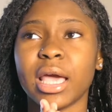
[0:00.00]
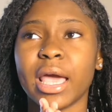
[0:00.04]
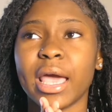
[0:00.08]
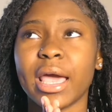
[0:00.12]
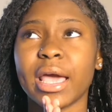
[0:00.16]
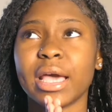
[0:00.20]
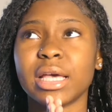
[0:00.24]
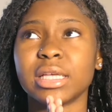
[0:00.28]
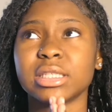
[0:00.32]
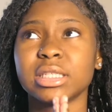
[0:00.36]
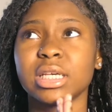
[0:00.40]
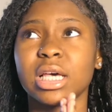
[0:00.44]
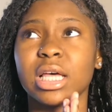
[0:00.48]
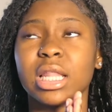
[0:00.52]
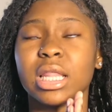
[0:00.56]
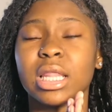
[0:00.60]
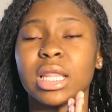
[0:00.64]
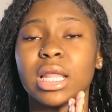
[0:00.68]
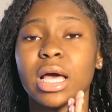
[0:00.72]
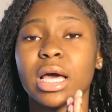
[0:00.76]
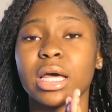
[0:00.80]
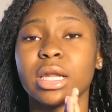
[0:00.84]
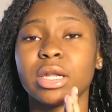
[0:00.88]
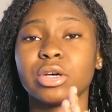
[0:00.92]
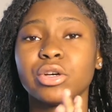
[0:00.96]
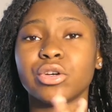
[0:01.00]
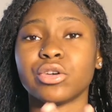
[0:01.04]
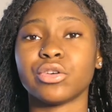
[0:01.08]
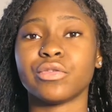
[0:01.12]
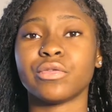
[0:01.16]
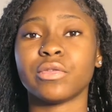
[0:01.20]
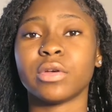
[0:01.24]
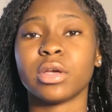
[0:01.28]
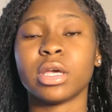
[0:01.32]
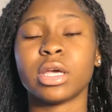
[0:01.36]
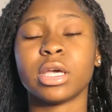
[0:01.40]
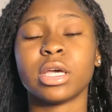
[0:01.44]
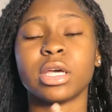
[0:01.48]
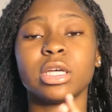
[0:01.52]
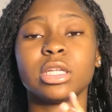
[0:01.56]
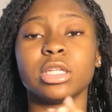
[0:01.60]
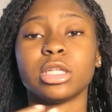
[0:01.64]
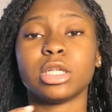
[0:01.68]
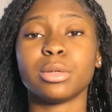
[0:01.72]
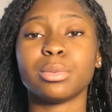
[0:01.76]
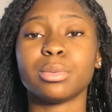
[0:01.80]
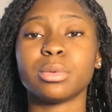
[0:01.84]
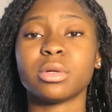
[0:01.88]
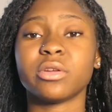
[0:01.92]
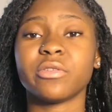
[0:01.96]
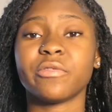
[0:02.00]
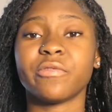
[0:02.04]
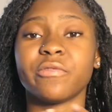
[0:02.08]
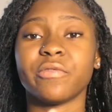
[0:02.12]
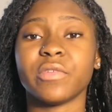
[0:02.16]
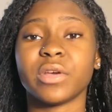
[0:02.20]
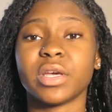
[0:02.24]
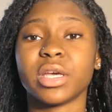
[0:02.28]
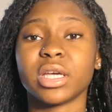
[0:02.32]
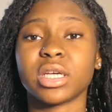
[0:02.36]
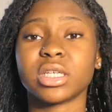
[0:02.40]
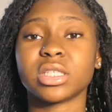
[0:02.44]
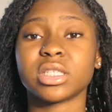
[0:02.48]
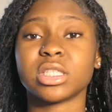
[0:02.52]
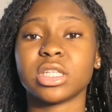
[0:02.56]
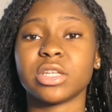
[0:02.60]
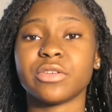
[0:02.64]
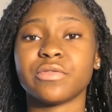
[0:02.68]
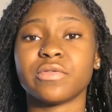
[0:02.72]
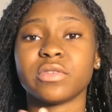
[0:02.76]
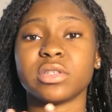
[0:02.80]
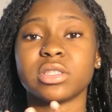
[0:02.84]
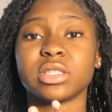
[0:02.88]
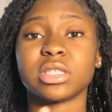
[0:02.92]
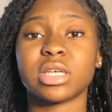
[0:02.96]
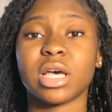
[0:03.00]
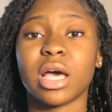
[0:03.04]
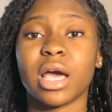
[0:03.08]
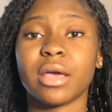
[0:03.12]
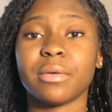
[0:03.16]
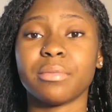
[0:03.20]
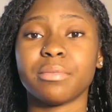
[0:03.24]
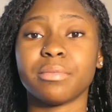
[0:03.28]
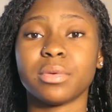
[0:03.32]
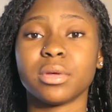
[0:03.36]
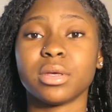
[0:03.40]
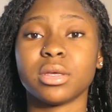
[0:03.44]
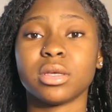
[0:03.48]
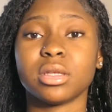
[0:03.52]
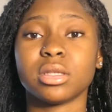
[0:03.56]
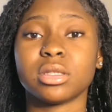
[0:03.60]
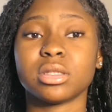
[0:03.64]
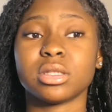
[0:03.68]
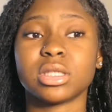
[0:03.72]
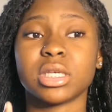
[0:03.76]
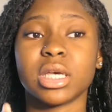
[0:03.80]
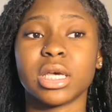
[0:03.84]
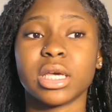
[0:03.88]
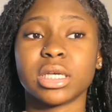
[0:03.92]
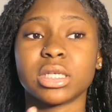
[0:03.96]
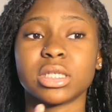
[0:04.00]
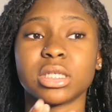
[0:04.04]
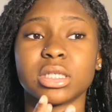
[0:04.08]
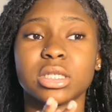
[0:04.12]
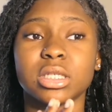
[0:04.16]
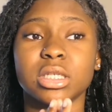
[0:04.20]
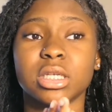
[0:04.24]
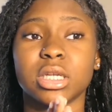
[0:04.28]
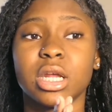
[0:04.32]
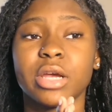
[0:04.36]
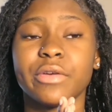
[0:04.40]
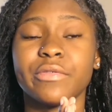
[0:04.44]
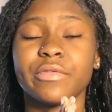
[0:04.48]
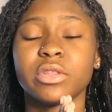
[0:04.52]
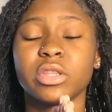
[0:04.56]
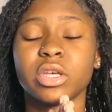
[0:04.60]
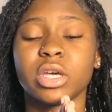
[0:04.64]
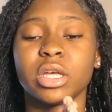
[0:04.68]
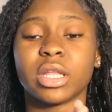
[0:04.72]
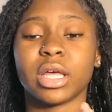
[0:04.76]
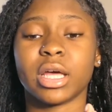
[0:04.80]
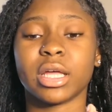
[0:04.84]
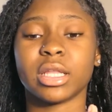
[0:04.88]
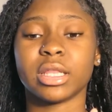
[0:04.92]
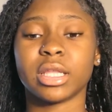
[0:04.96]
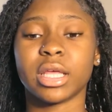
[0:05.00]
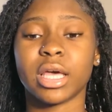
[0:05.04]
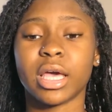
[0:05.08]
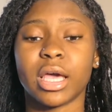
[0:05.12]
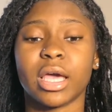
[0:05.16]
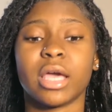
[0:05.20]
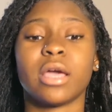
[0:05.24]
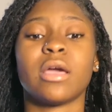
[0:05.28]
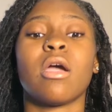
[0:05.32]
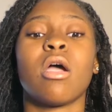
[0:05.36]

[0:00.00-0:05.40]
has a lot of different effects, different typing, text, and everything like that.